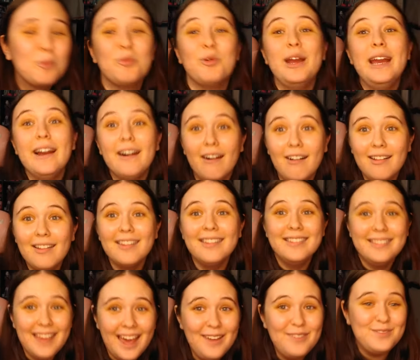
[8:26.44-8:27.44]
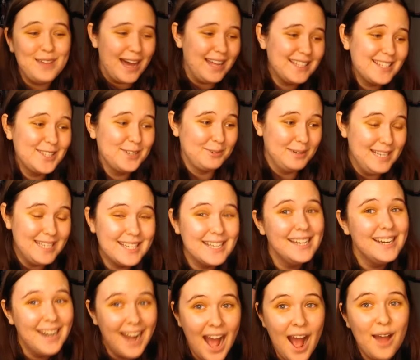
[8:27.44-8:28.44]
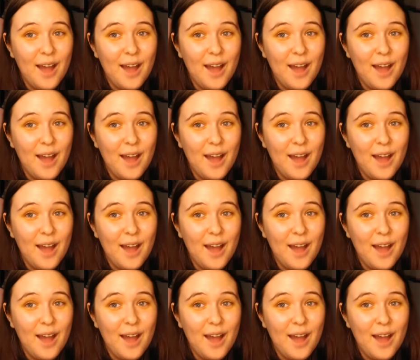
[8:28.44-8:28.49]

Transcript: Real. That's the reason.